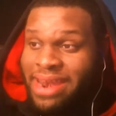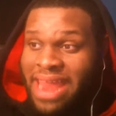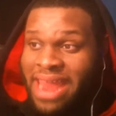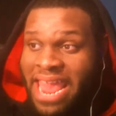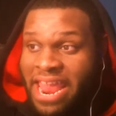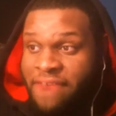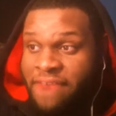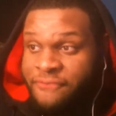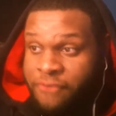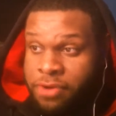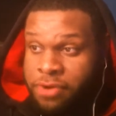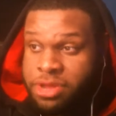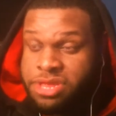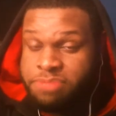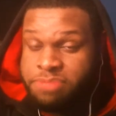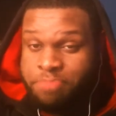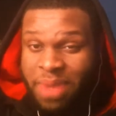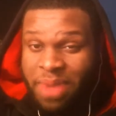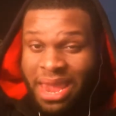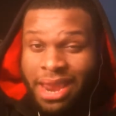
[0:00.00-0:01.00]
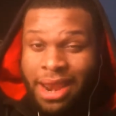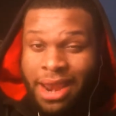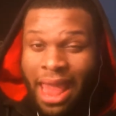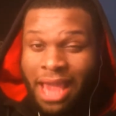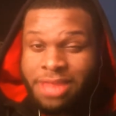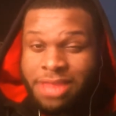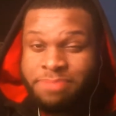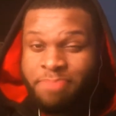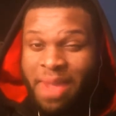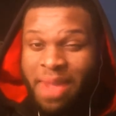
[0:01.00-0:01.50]
Need for Speed
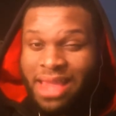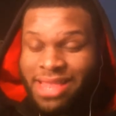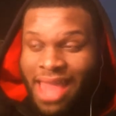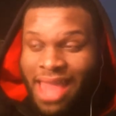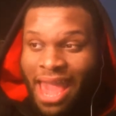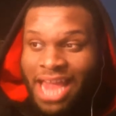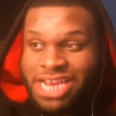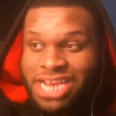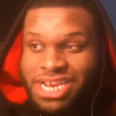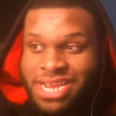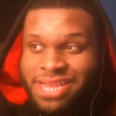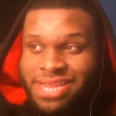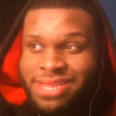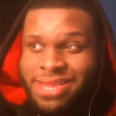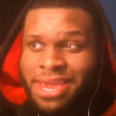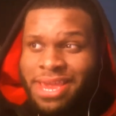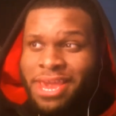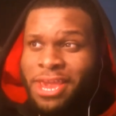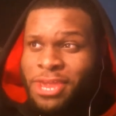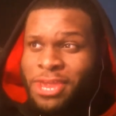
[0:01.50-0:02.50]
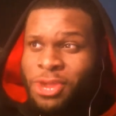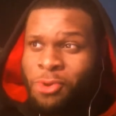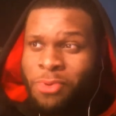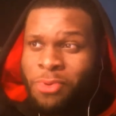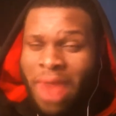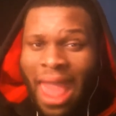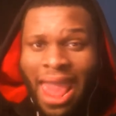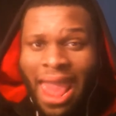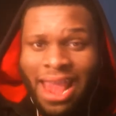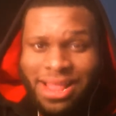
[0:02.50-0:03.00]
expectations, you
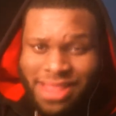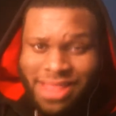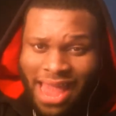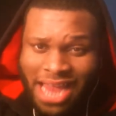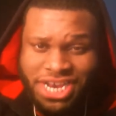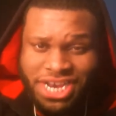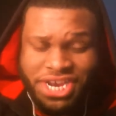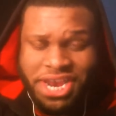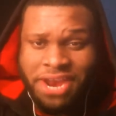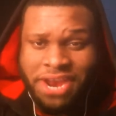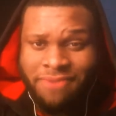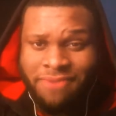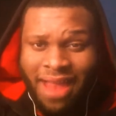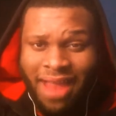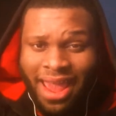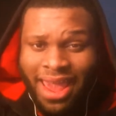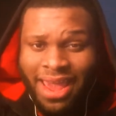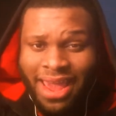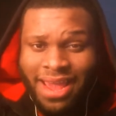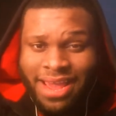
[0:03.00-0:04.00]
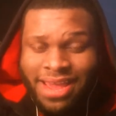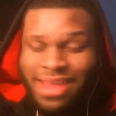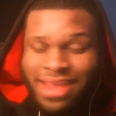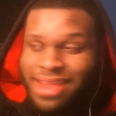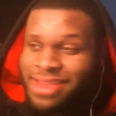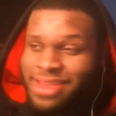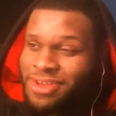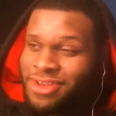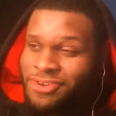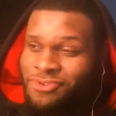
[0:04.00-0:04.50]
would hate that shit, right?
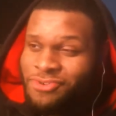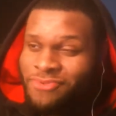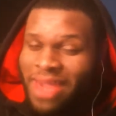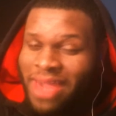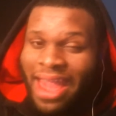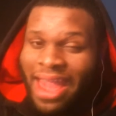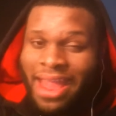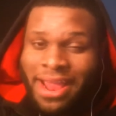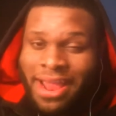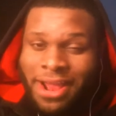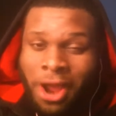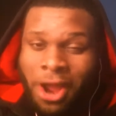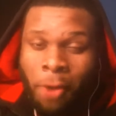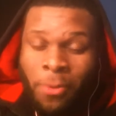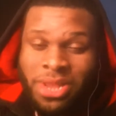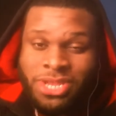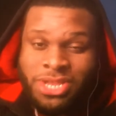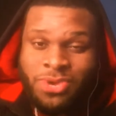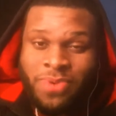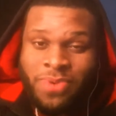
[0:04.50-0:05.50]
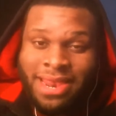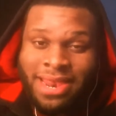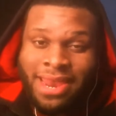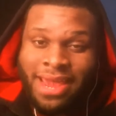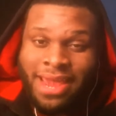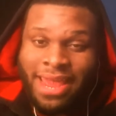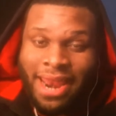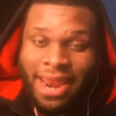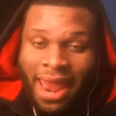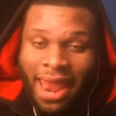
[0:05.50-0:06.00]
So you can't go into it
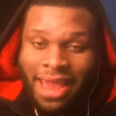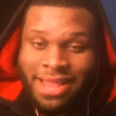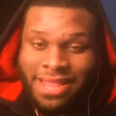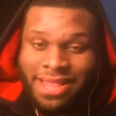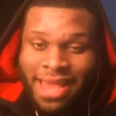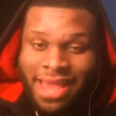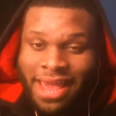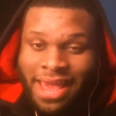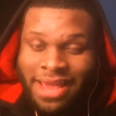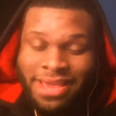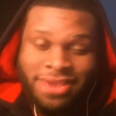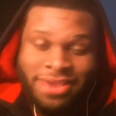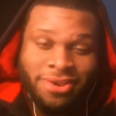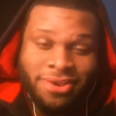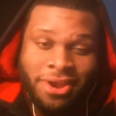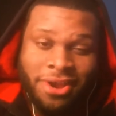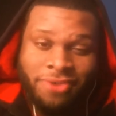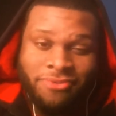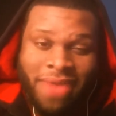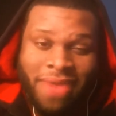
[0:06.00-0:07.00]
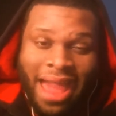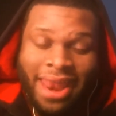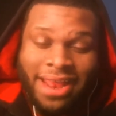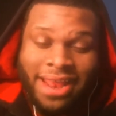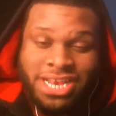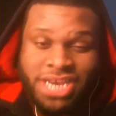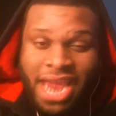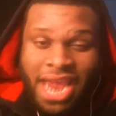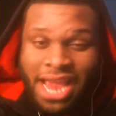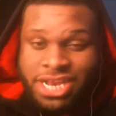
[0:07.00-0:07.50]
looking like that. You know, you
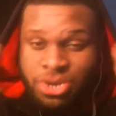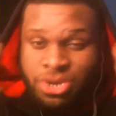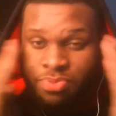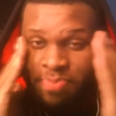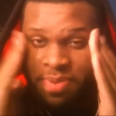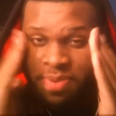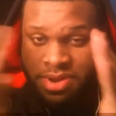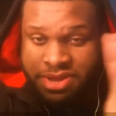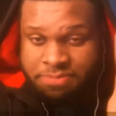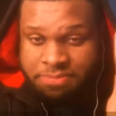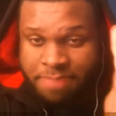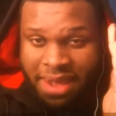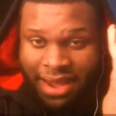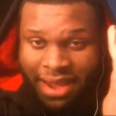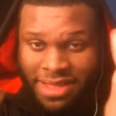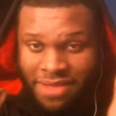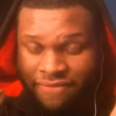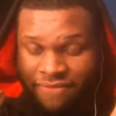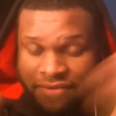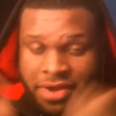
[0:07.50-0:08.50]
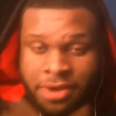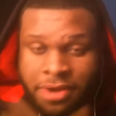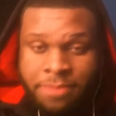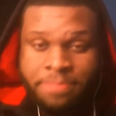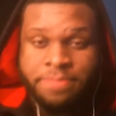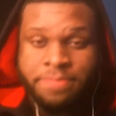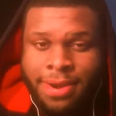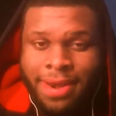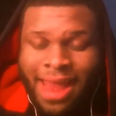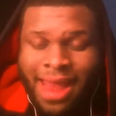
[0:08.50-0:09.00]
gotta change your perspective of
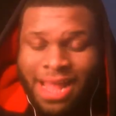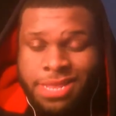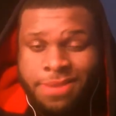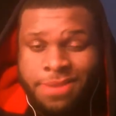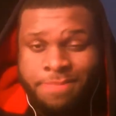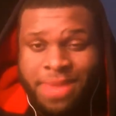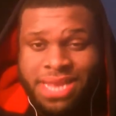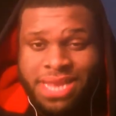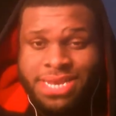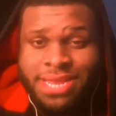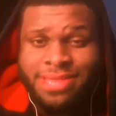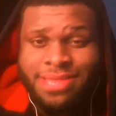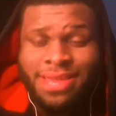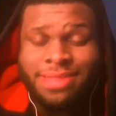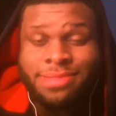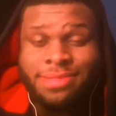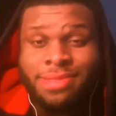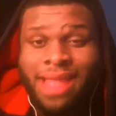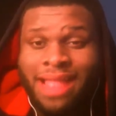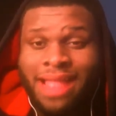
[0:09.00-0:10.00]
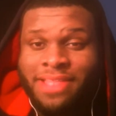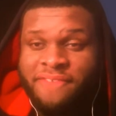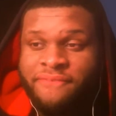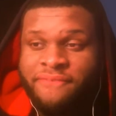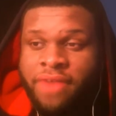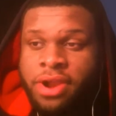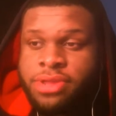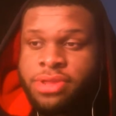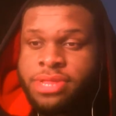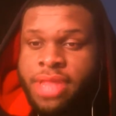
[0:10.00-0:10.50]
it. Not to mention, this is not the
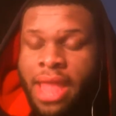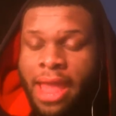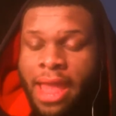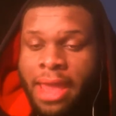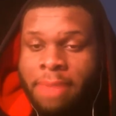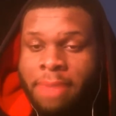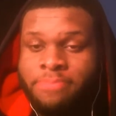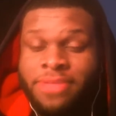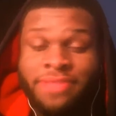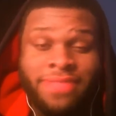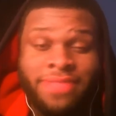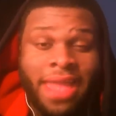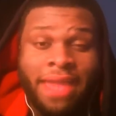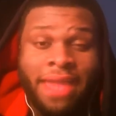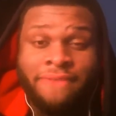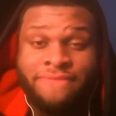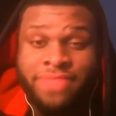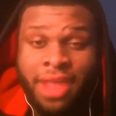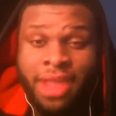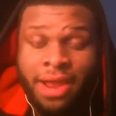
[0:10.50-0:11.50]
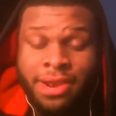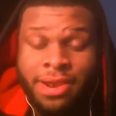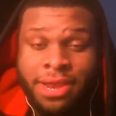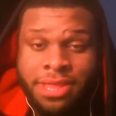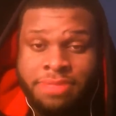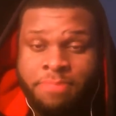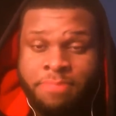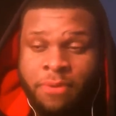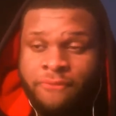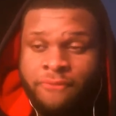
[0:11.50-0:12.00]
first time that they've done
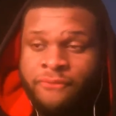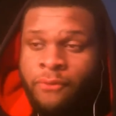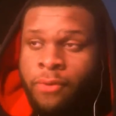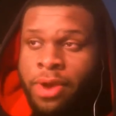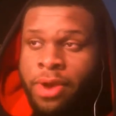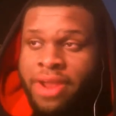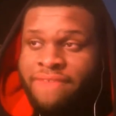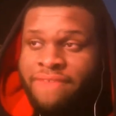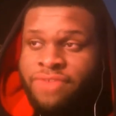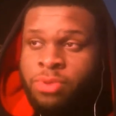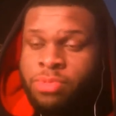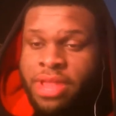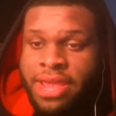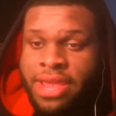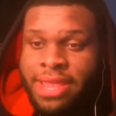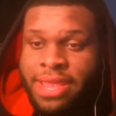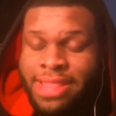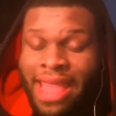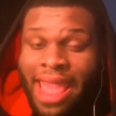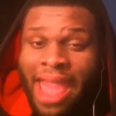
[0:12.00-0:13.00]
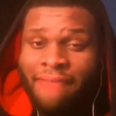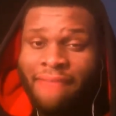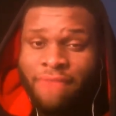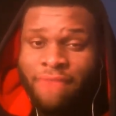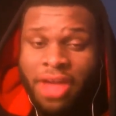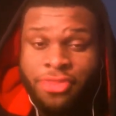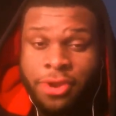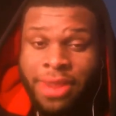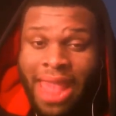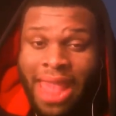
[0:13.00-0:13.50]
this before. If you look, they have
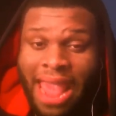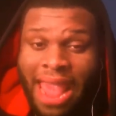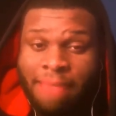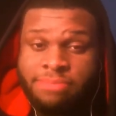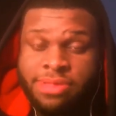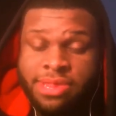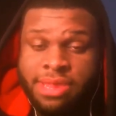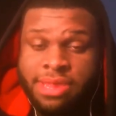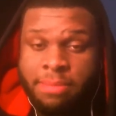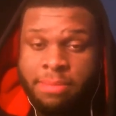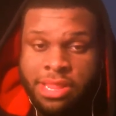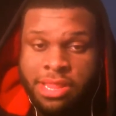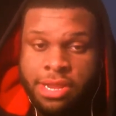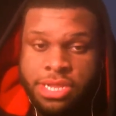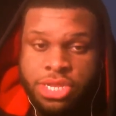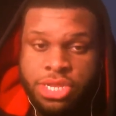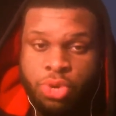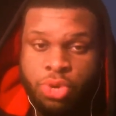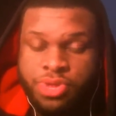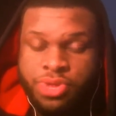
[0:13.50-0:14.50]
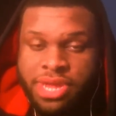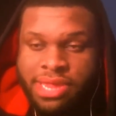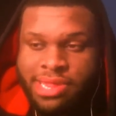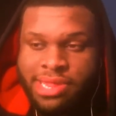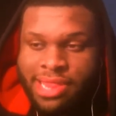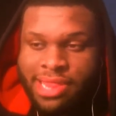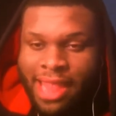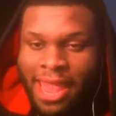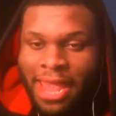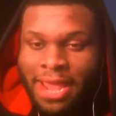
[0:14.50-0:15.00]
other games similar to
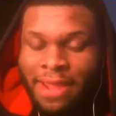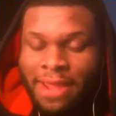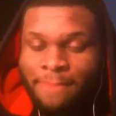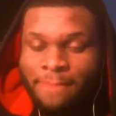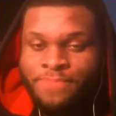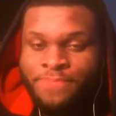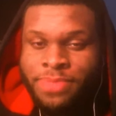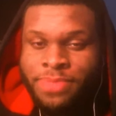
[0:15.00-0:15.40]
this, like,